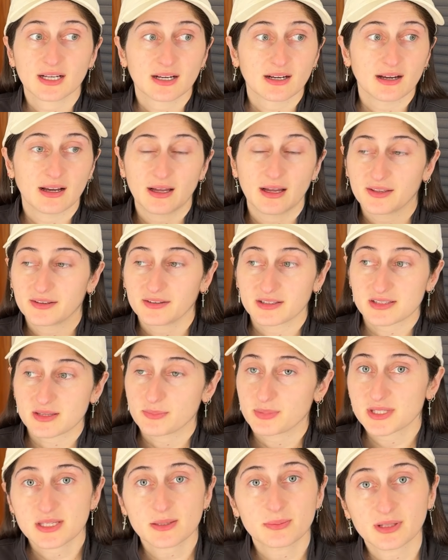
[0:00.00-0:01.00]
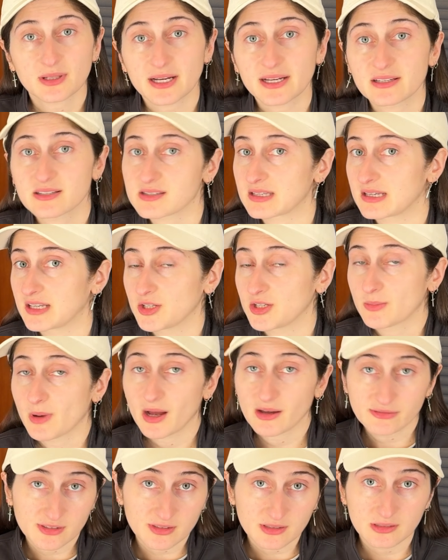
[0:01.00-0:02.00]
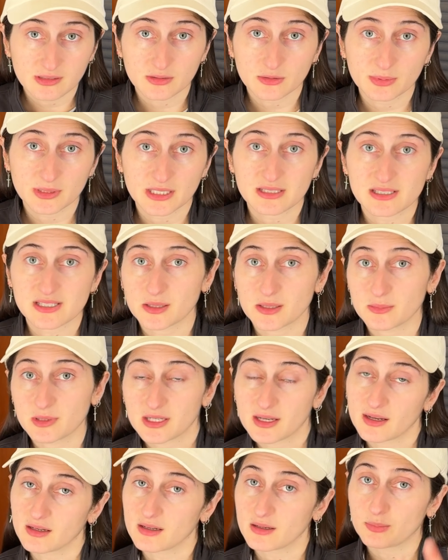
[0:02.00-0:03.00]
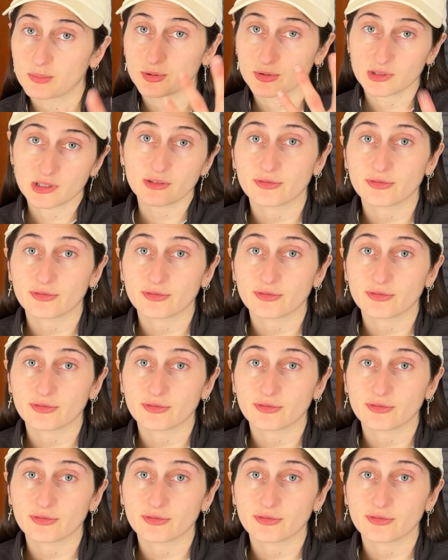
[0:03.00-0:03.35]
and it's a busy place and you might feel a little bit intimidated pulling your